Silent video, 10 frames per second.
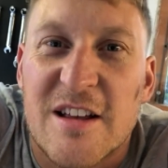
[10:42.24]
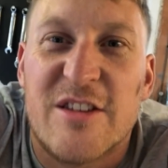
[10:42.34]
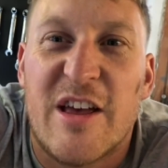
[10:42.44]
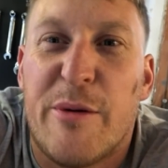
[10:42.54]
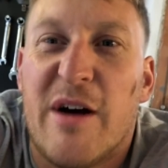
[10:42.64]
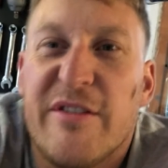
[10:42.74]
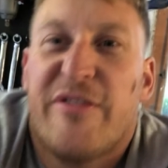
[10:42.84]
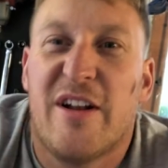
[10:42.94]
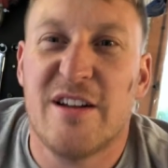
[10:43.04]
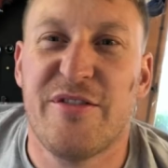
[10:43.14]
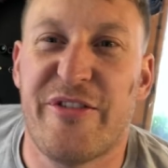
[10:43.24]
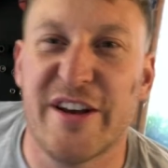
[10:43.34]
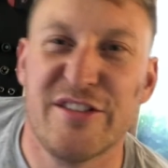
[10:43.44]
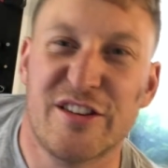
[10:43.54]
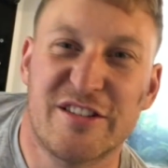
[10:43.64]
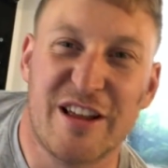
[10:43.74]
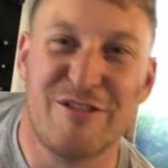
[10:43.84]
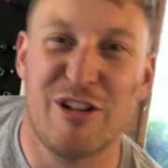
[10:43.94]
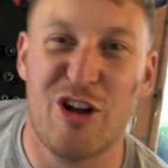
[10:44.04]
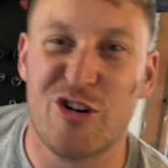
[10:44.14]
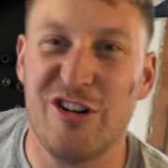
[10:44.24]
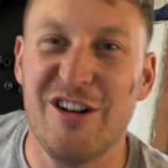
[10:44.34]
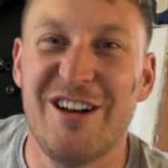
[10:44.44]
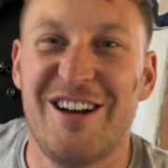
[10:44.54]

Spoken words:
So there we have it, fellas, fixed the central locking.